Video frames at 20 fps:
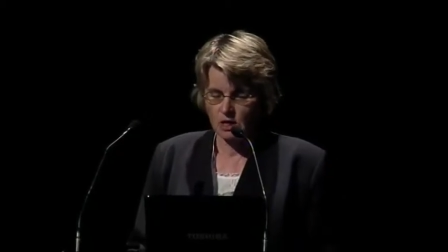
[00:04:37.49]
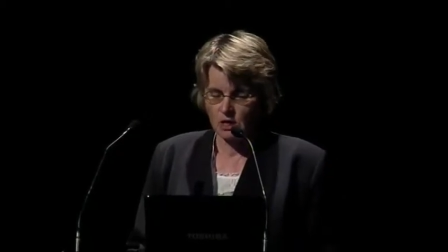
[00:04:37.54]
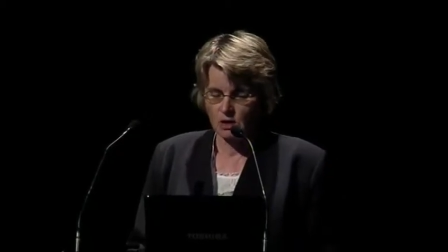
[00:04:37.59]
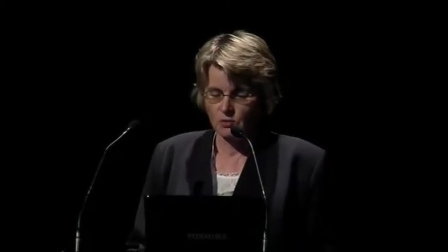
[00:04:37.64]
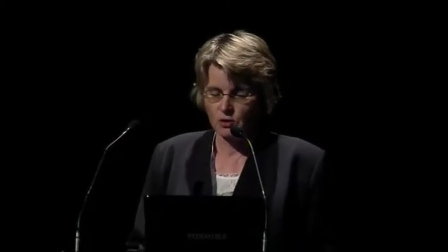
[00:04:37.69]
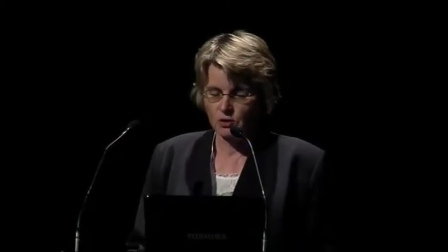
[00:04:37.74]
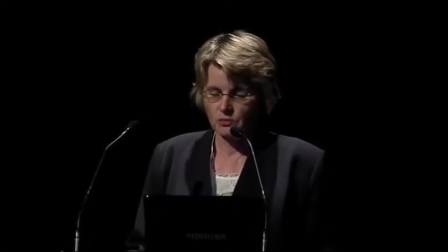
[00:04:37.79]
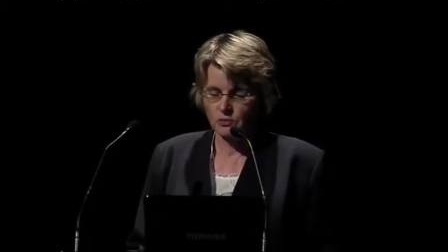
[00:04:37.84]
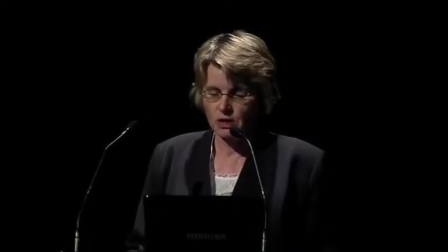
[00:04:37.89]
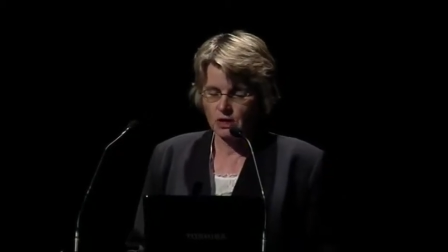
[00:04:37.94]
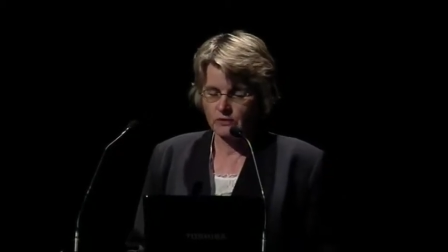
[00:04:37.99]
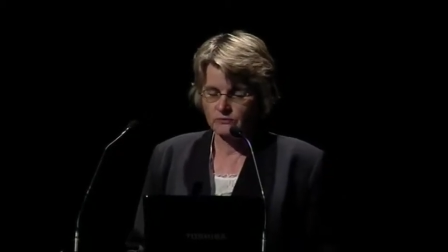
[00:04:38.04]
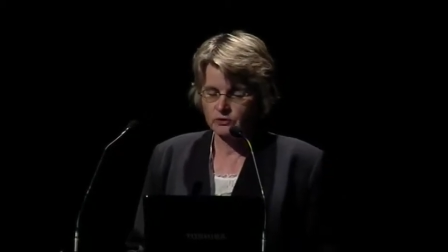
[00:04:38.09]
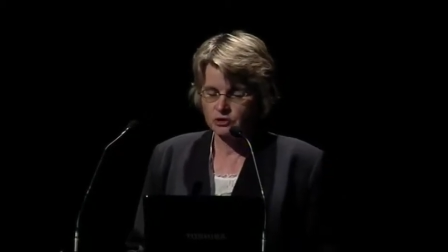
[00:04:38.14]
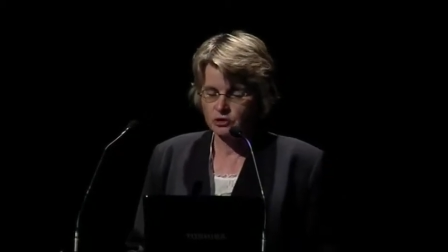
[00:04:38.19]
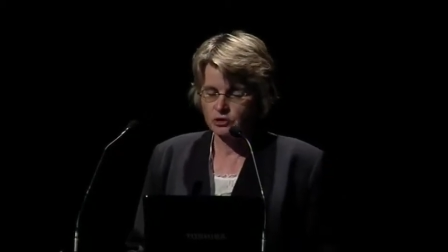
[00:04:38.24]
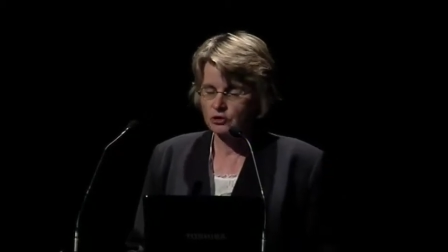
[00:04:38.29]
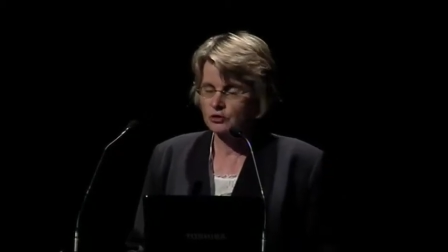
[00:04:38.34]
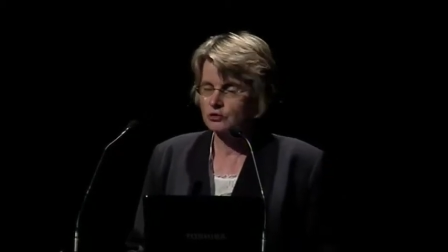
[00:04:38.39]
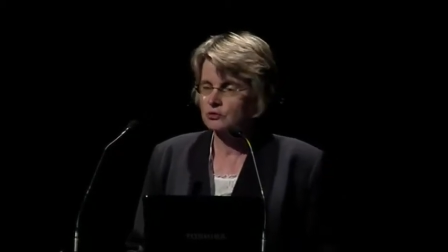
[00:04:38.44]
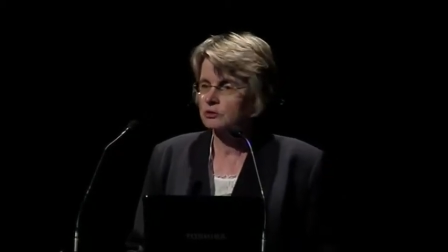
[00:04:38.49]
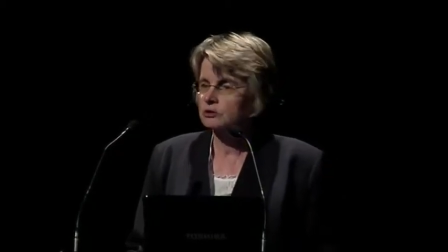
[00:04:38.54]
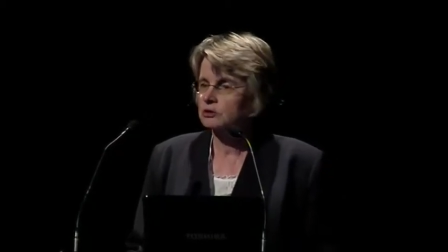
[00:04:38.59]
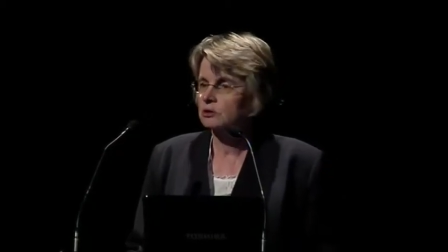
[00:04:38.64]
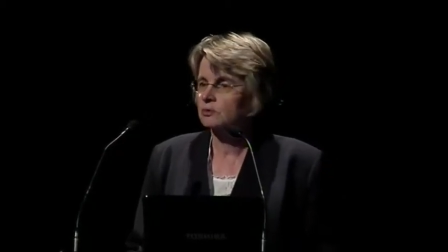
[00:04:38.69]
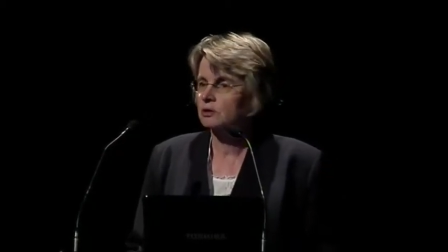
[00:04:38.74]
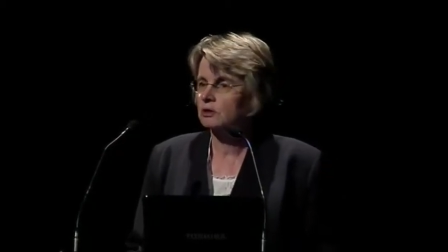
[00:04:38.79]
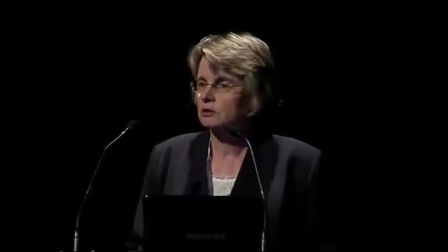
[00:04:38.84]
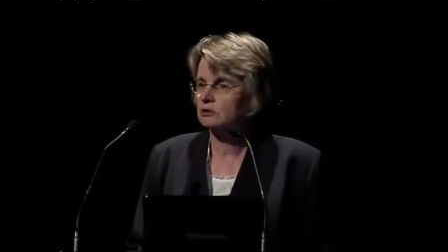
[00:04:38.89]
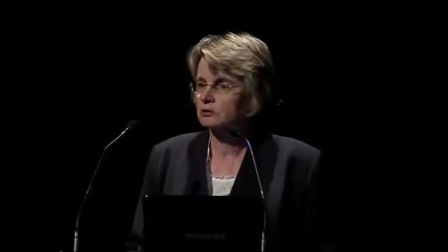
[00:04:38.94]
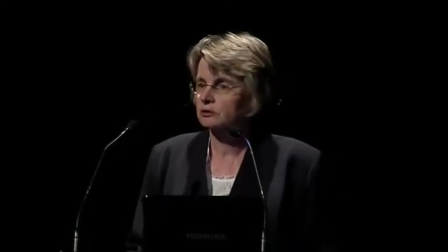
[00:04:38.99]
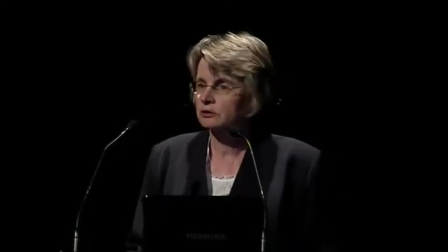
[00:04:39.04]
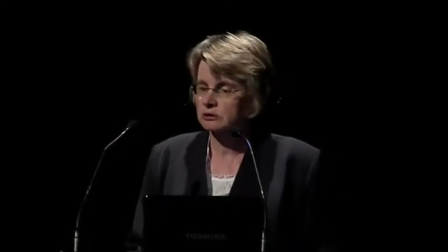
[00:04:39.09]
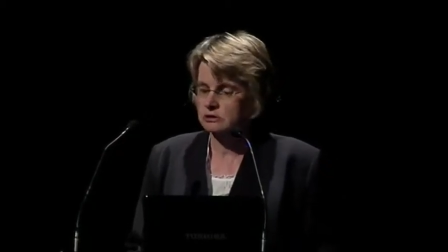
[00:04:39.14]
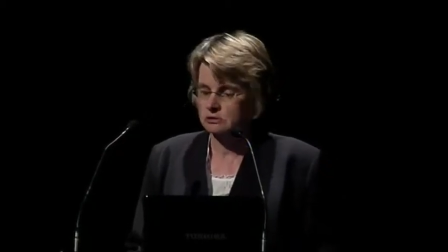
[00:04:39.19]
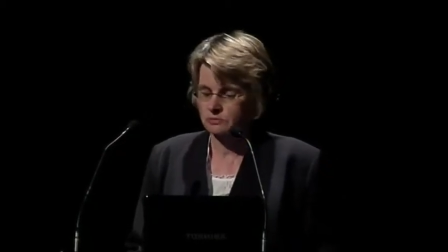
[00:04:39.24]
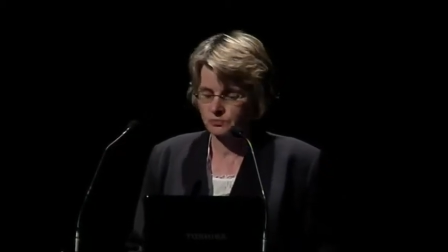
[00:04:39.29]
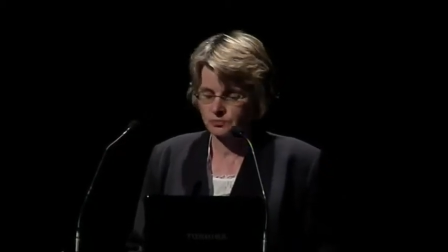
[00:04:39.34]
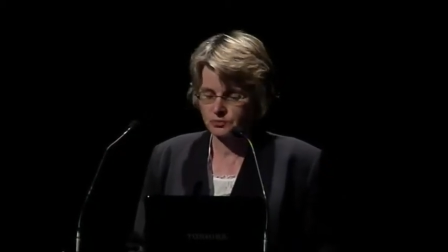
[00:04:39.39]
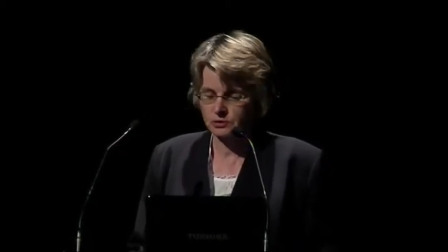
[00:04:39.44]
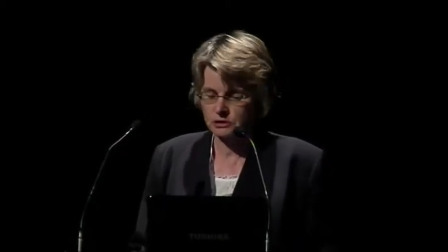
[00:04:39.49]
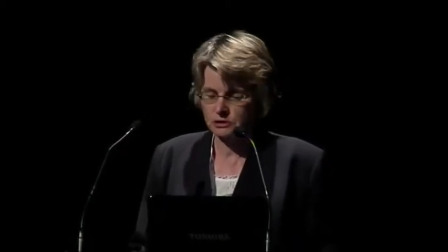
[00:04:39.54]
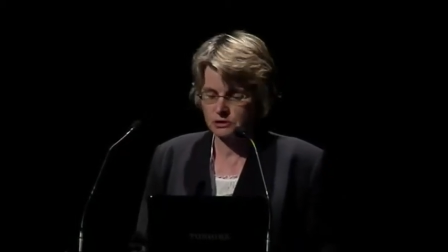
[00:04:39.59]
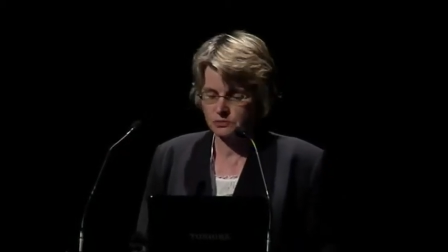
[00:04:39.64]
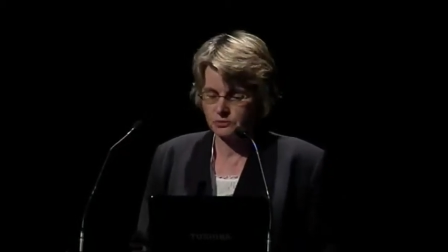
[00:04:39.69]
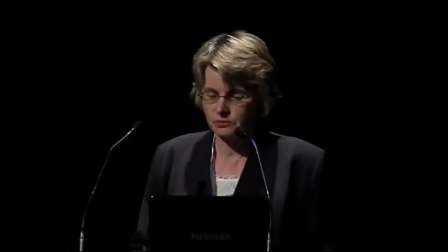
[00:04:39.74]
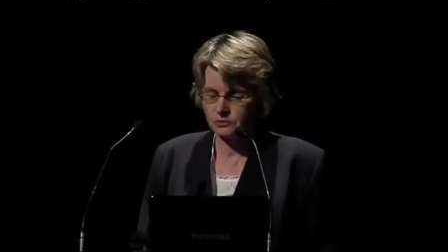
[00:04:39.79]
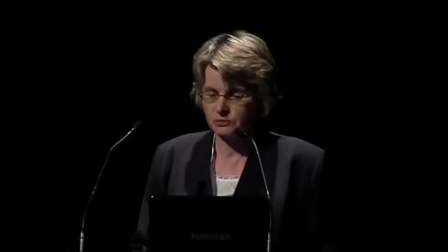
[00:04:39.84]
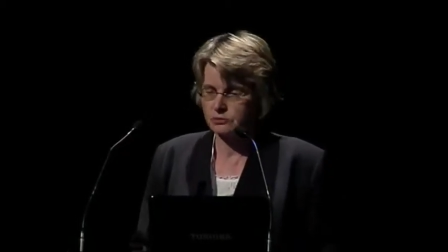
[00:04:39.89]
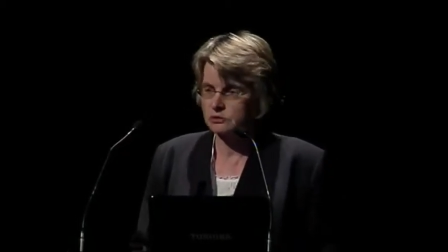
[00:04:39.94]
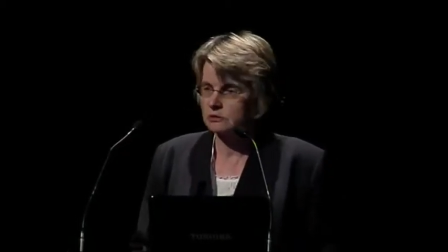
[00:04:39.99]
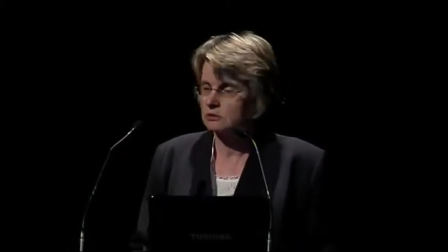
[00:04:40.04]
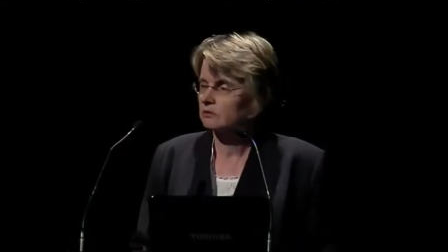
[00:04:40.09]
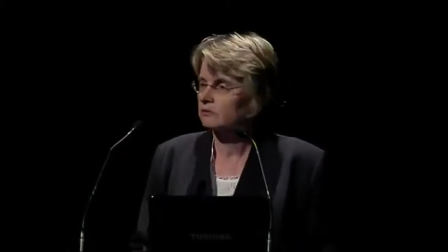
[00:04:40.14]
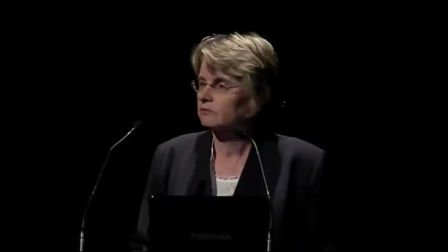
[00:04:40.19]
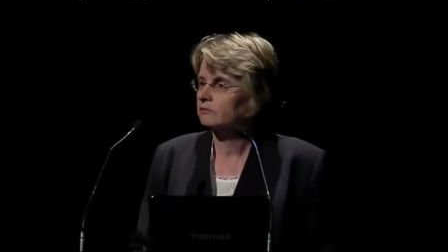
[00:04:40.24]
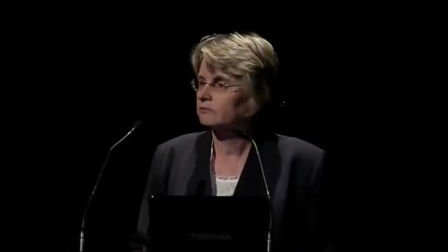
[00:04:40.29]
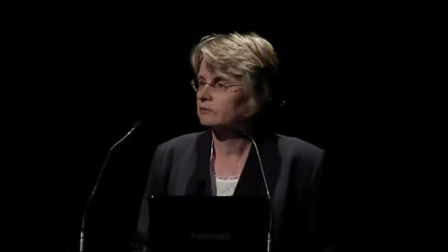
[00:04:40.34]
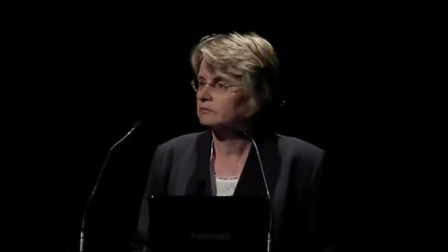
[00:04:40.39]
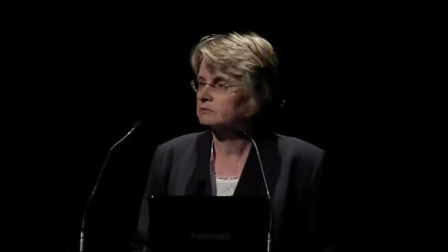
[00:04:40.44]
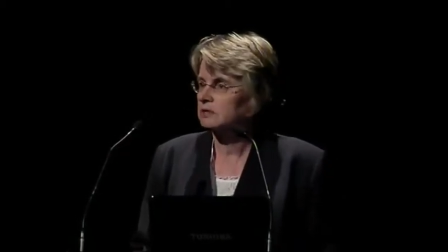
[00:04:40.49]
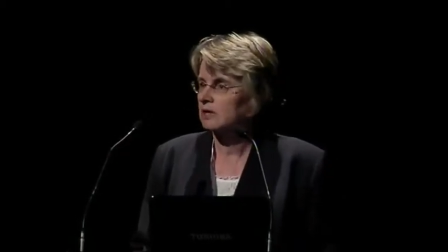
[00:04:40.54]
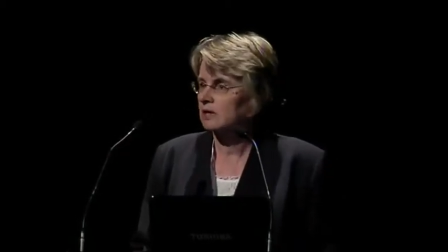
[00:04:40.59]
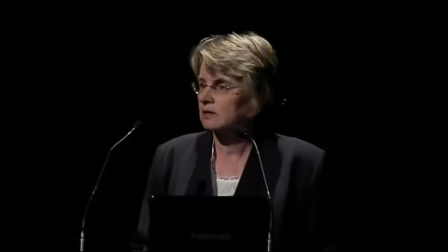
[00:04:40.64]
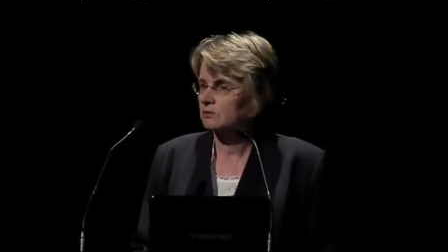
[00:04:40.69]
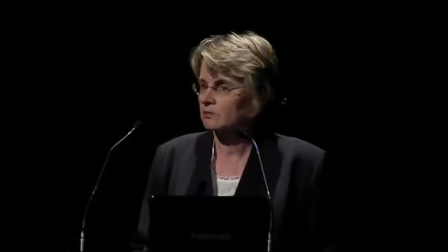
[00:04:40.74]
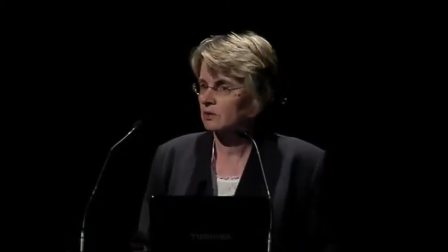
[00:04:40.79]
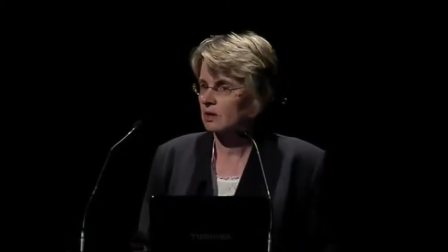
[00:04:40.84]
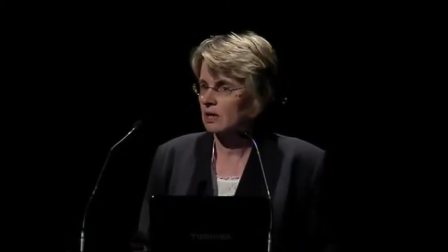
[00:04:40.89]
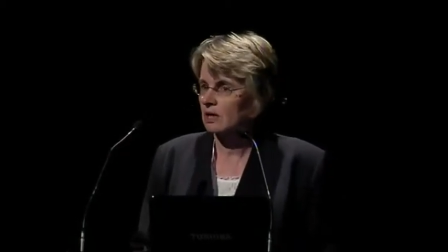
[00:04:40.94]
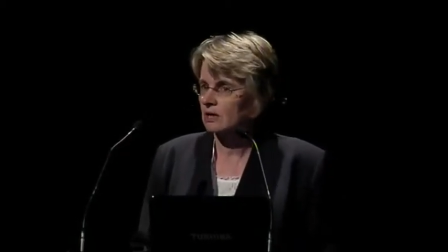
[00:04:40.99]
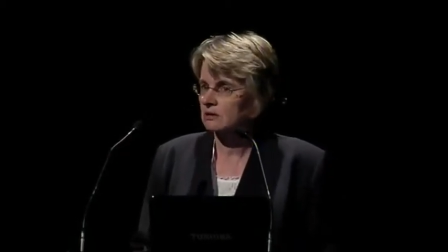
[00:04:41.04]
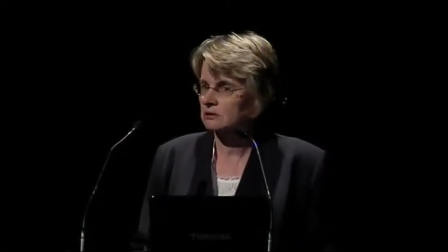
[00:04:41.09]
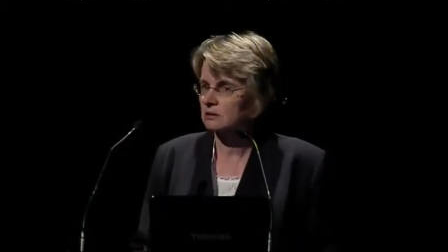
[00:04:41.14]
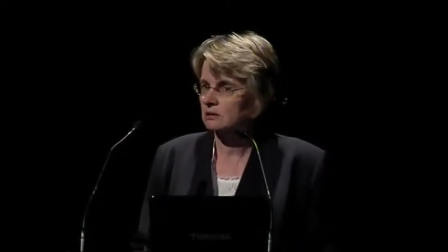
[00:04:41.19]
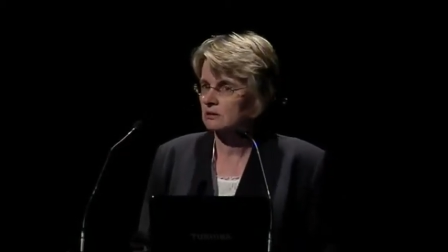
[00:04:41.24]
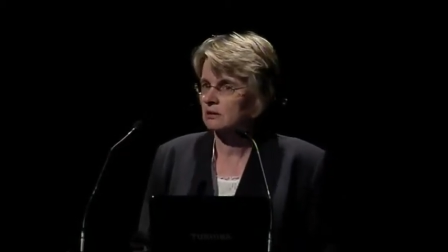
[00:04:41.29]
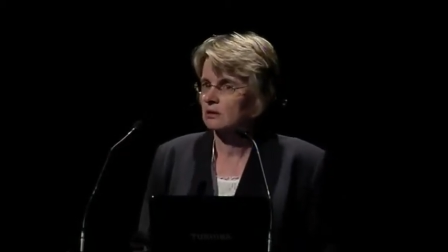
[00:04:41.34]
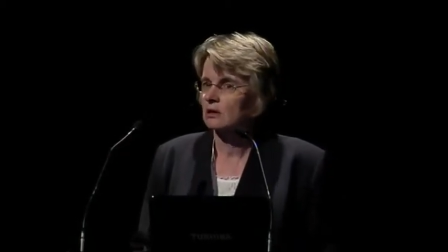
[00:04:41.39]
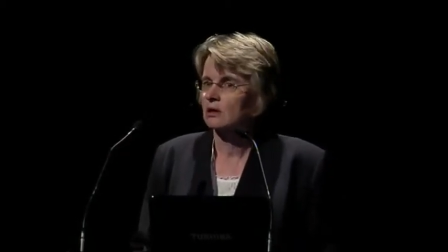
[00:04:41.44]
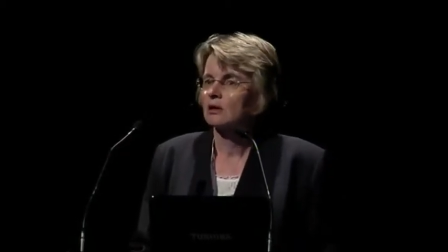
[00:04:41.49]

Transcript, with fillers: What do we have to do? So we're going to look at some principles from data warehousing